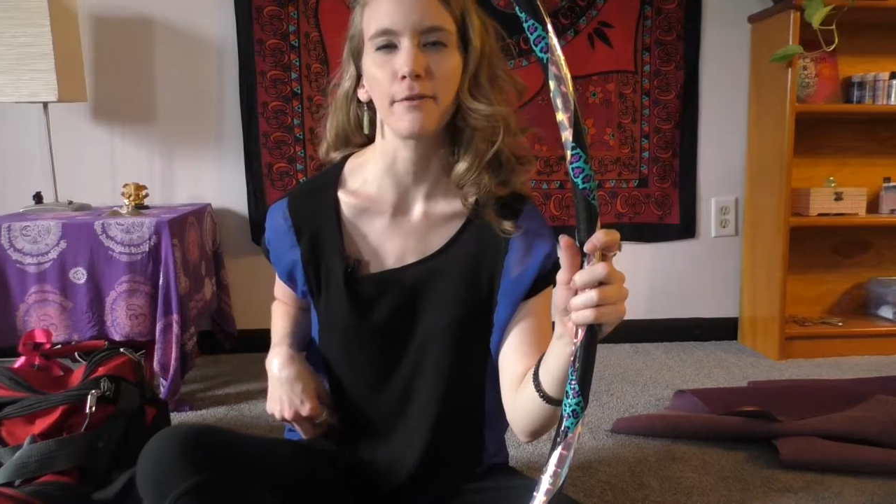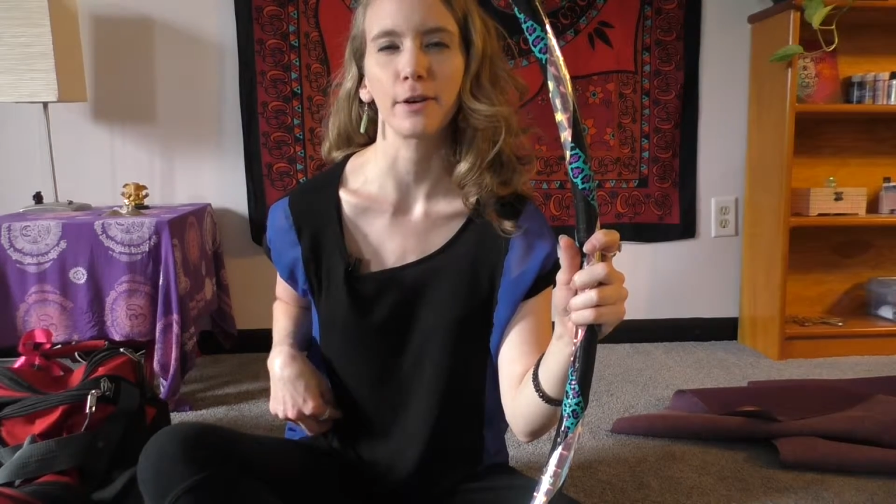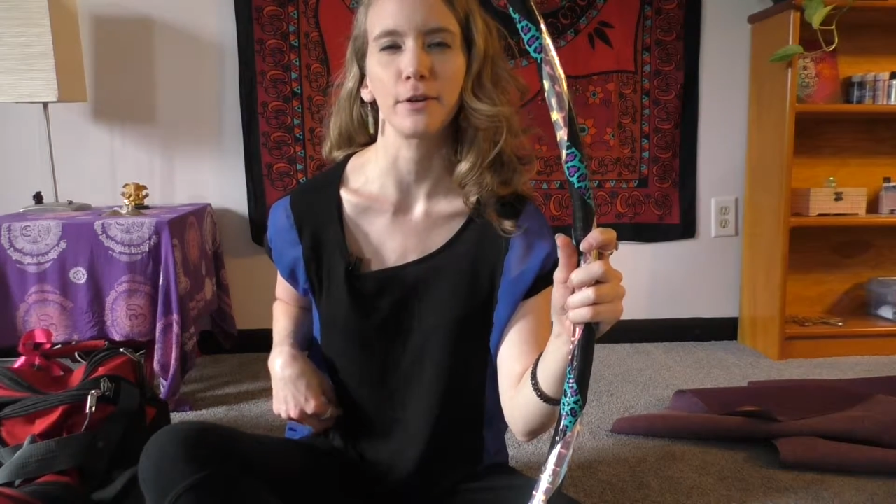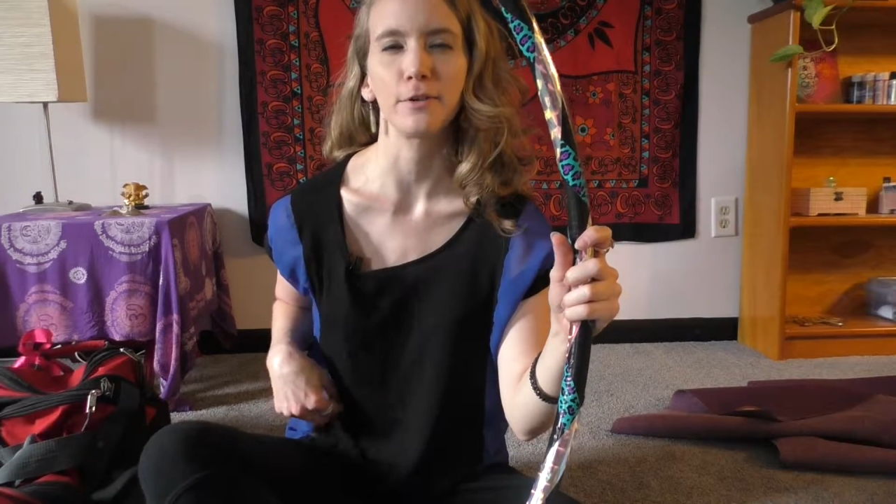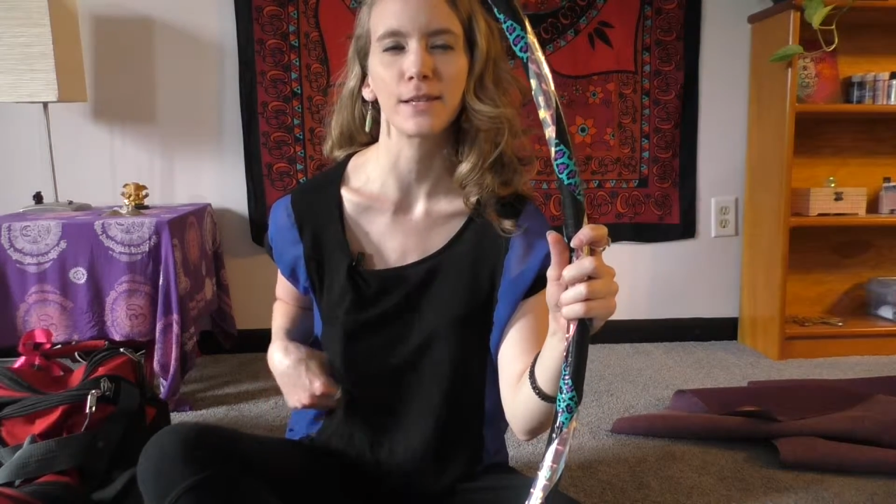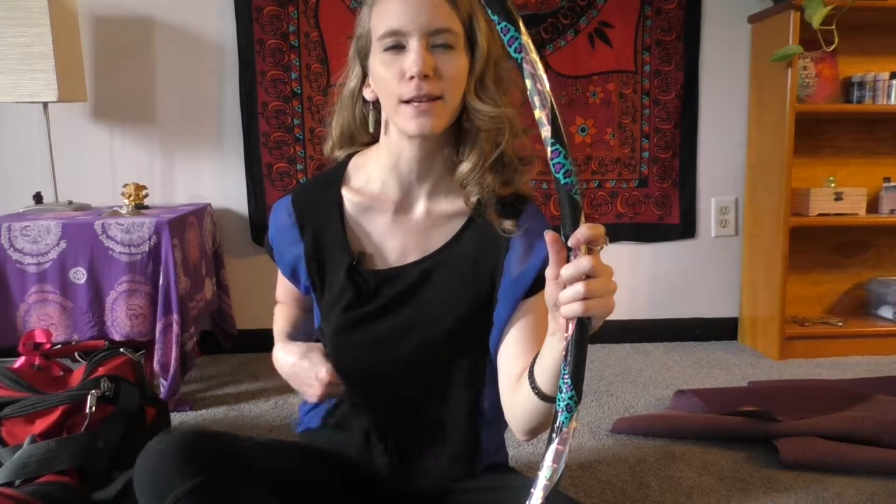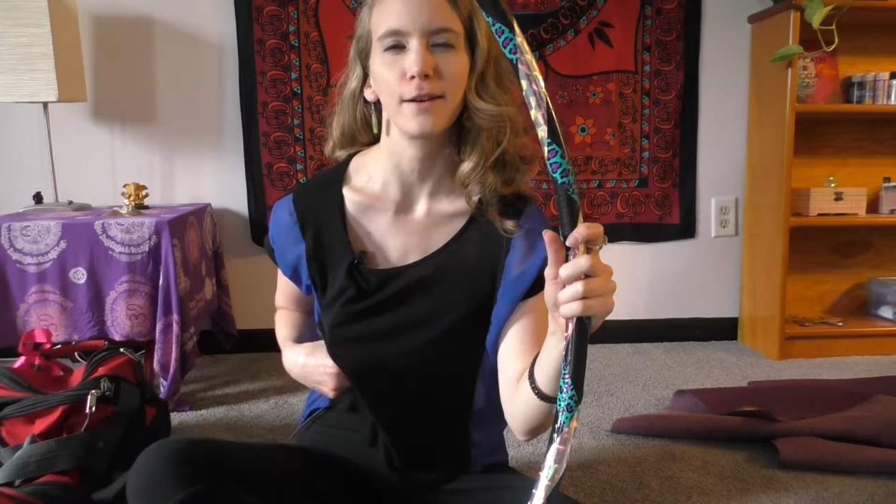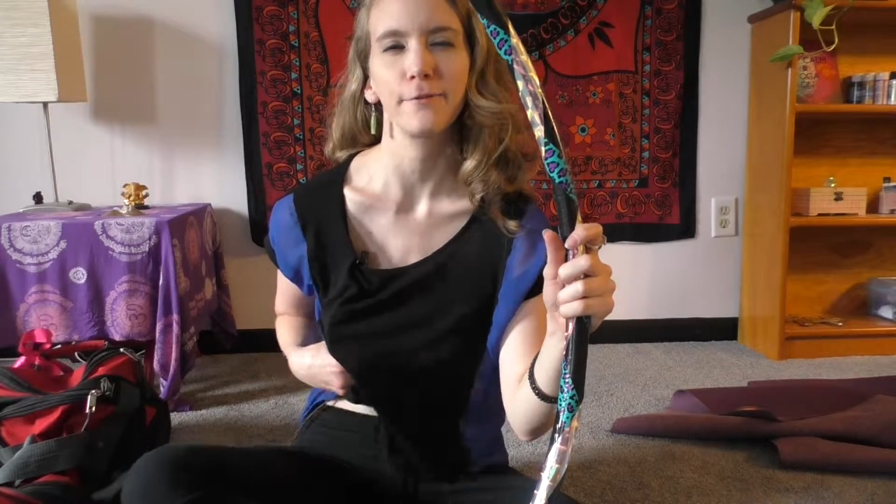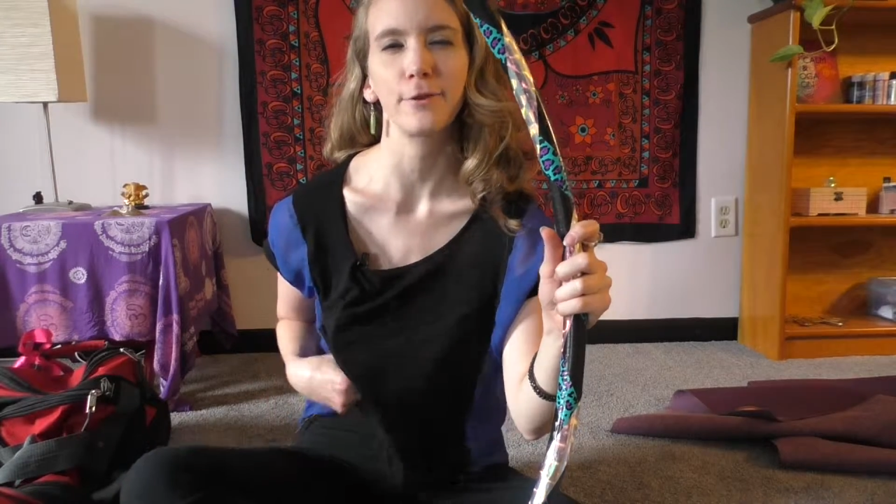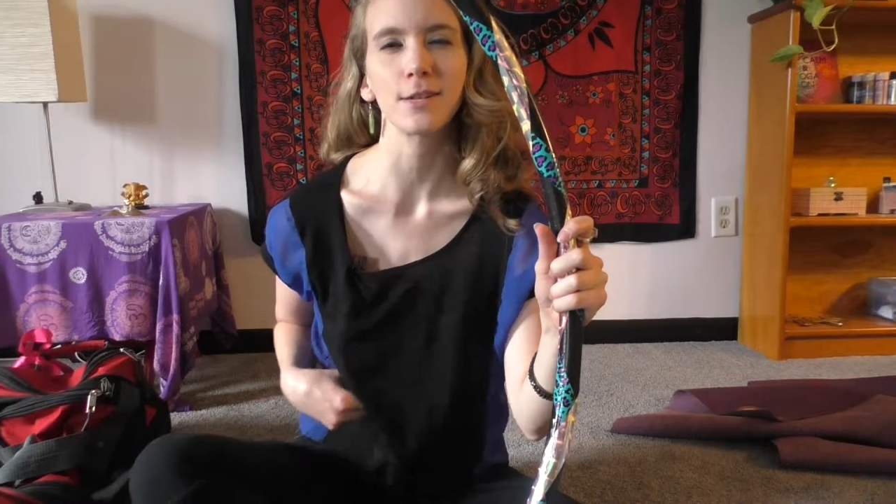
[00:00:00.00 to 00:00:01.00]
ever use it,
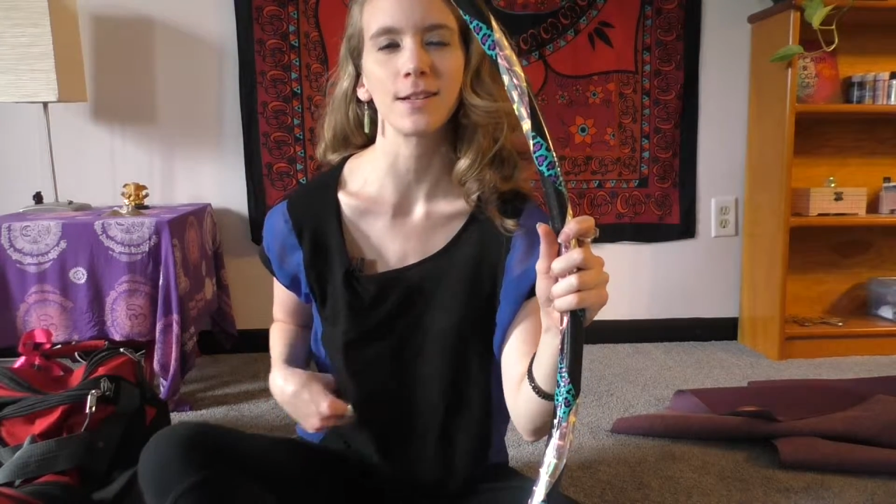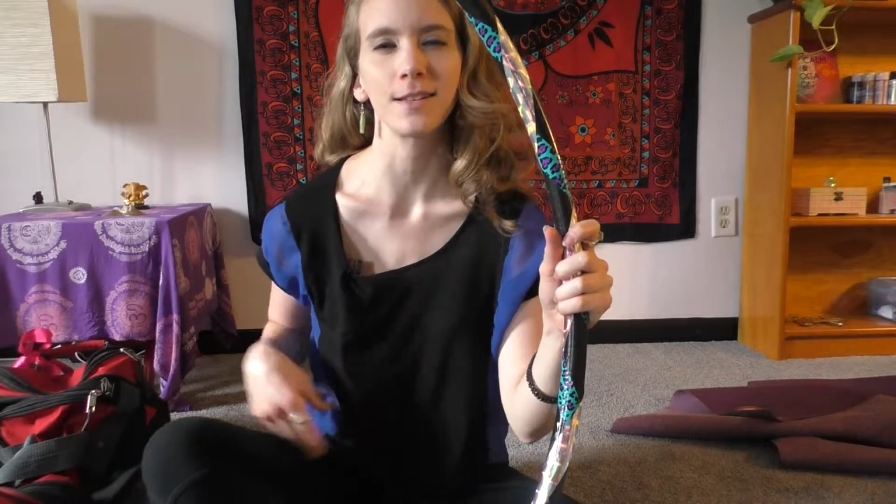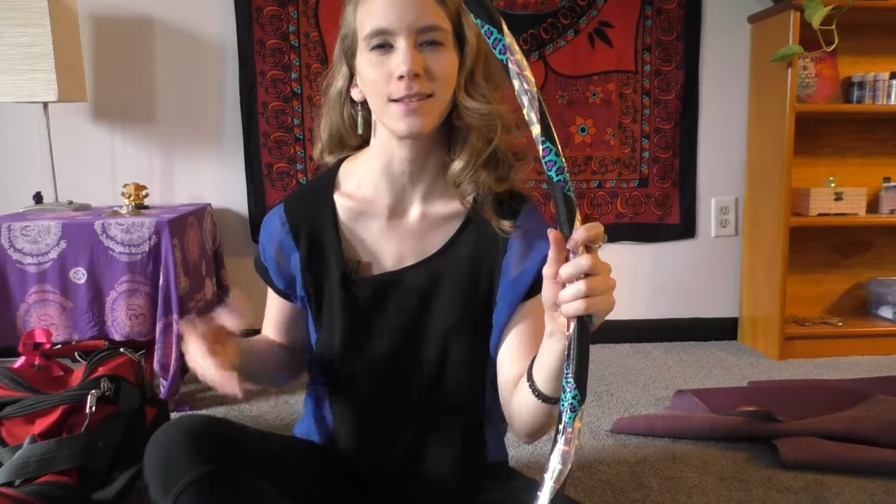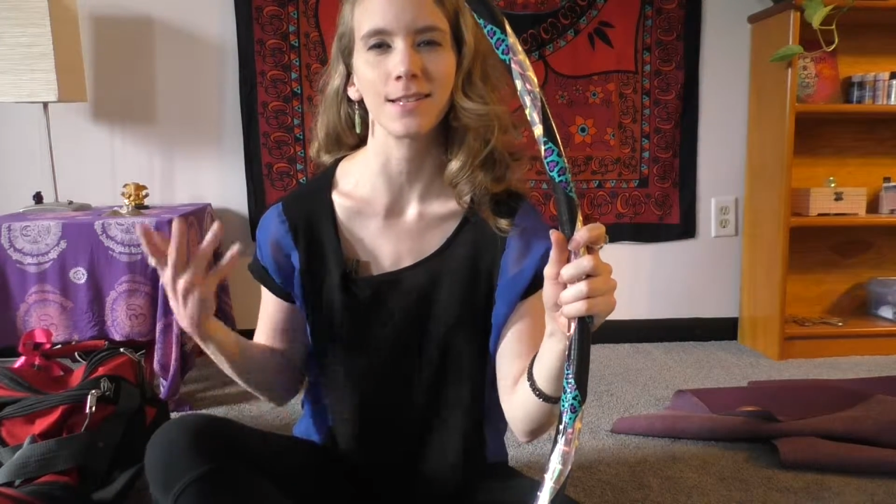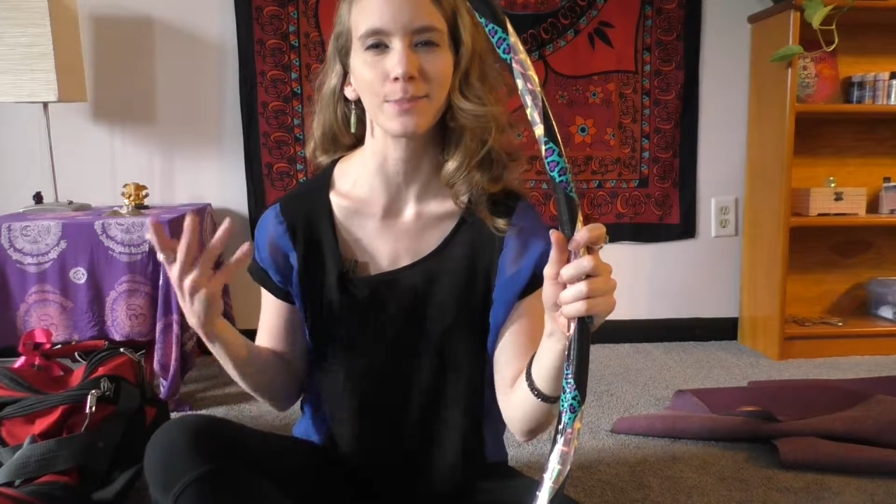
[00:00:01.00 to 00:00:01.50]
unfortunately,